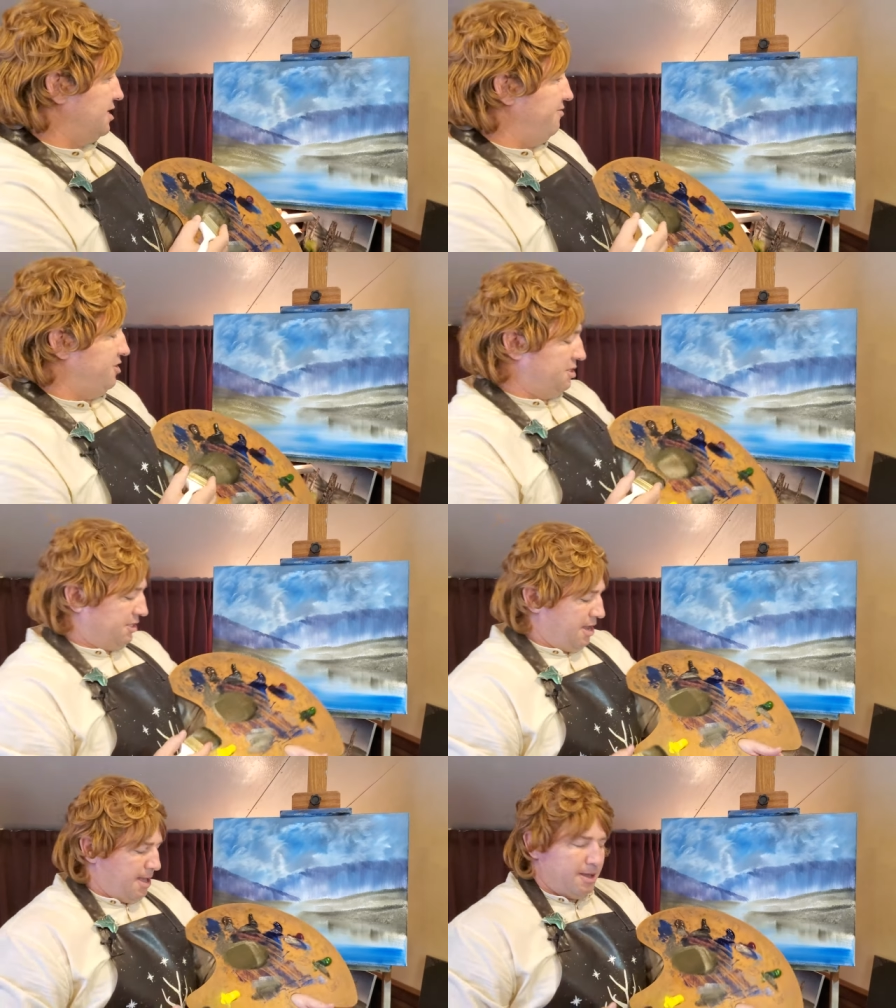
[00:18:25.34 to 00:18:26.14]
give this,
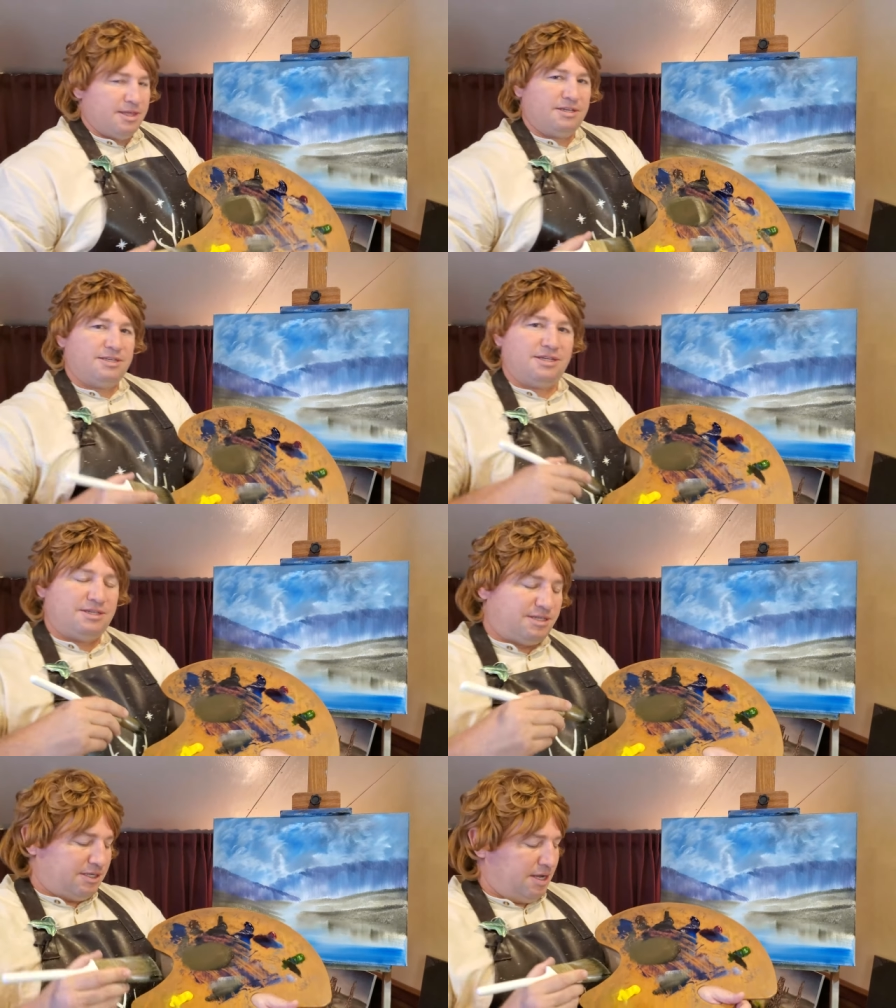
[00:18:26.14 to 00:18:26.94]
this
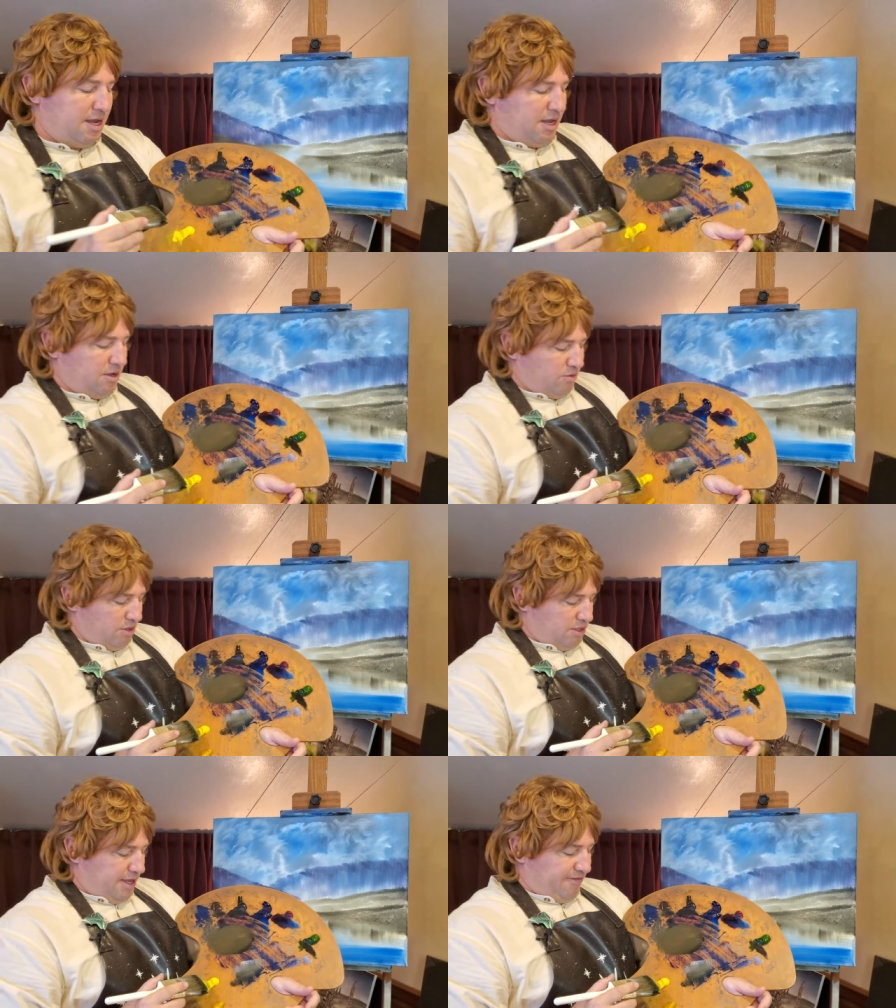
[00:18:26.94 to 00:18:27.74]
is,
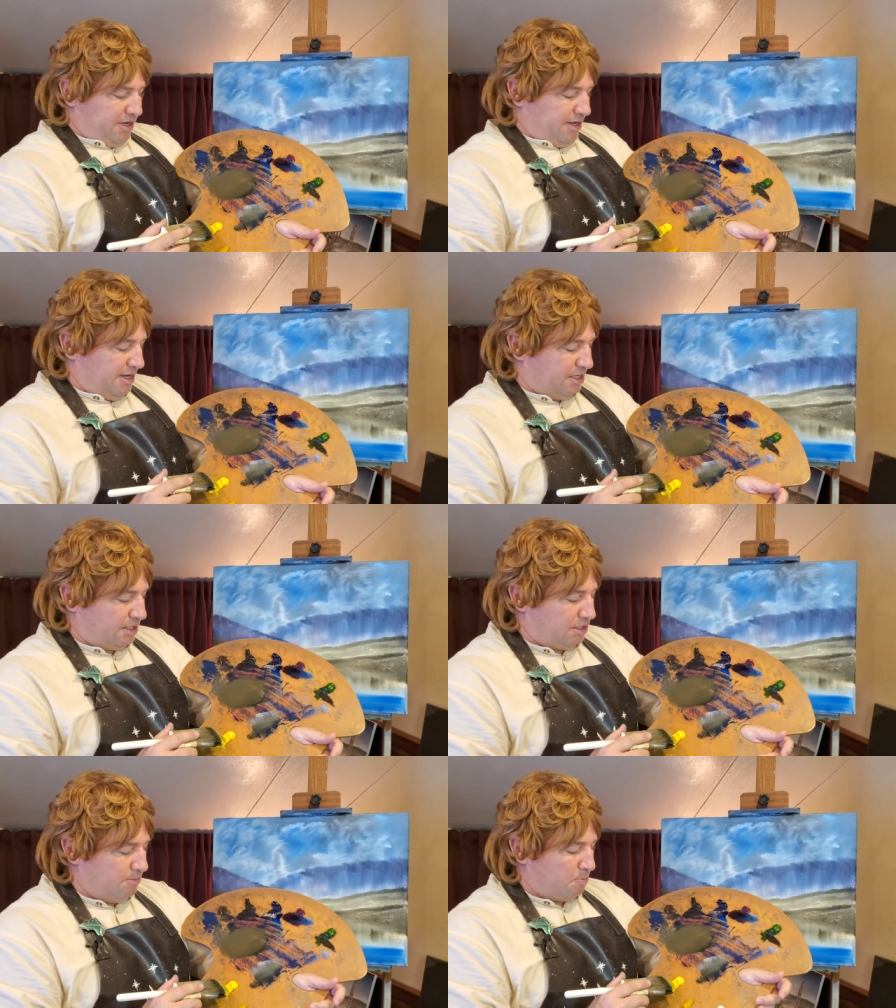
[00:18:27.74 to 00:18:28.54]
we'll give it a
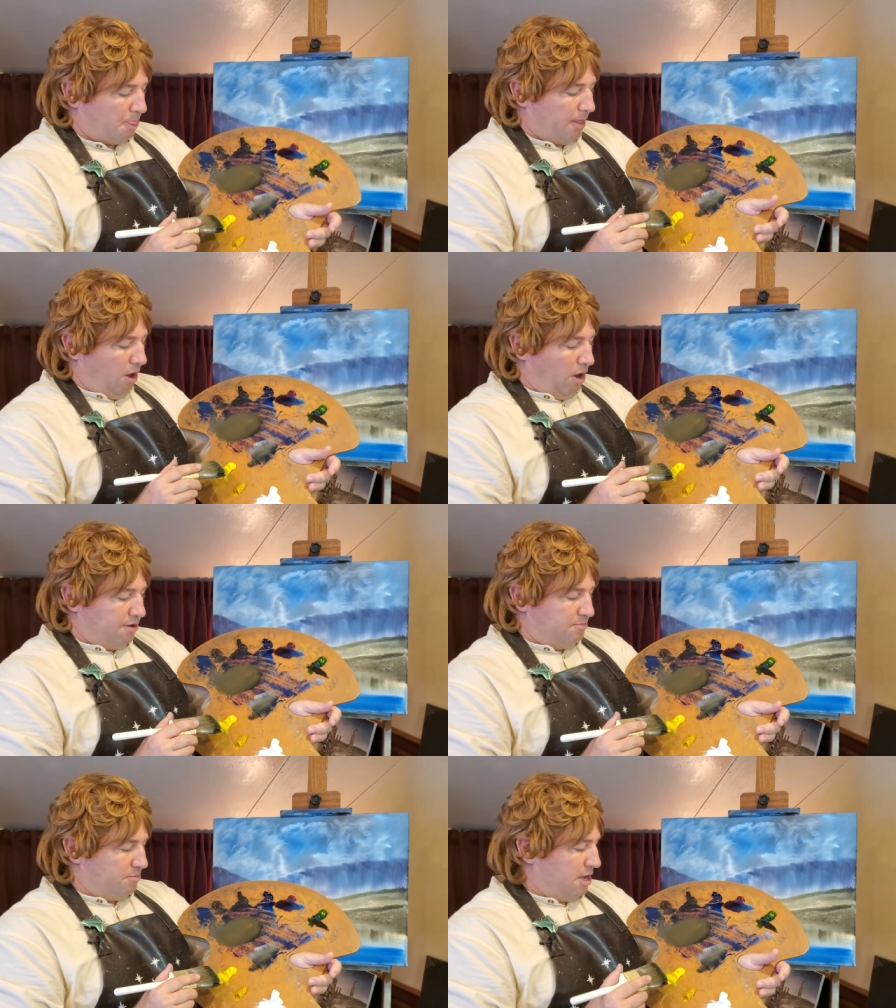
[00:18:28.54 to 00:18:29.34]
nice
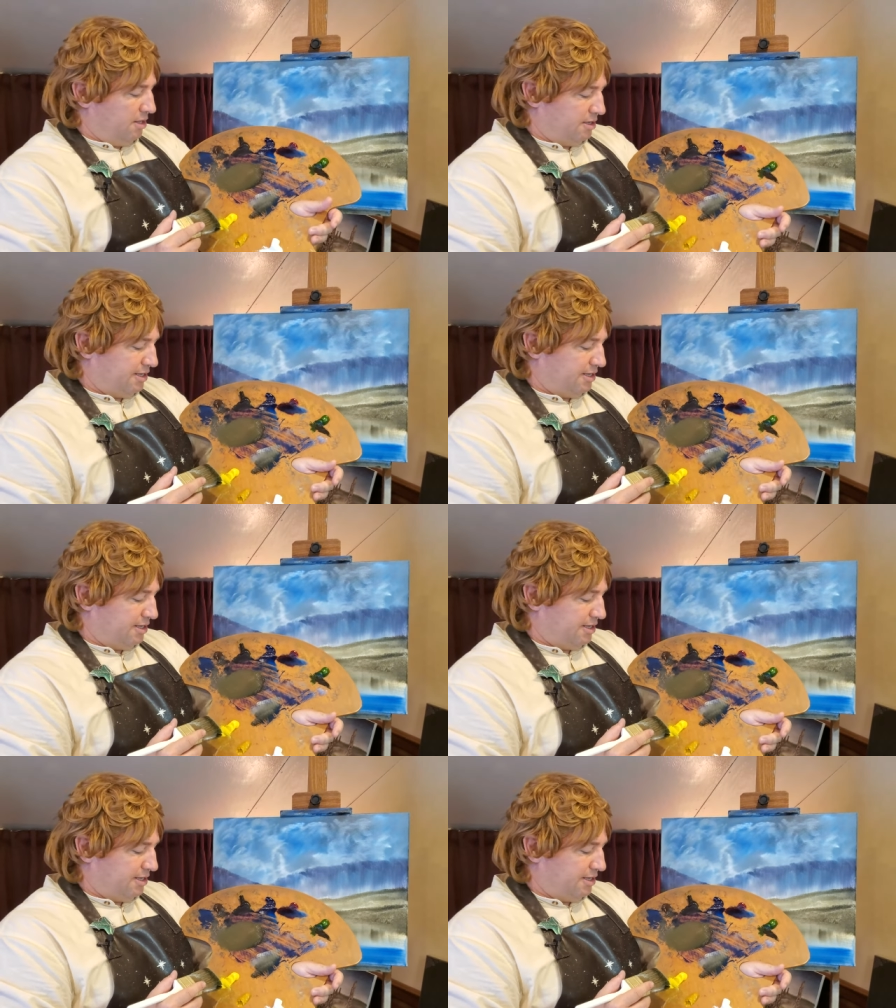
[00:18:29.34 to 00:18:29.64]
autumn color.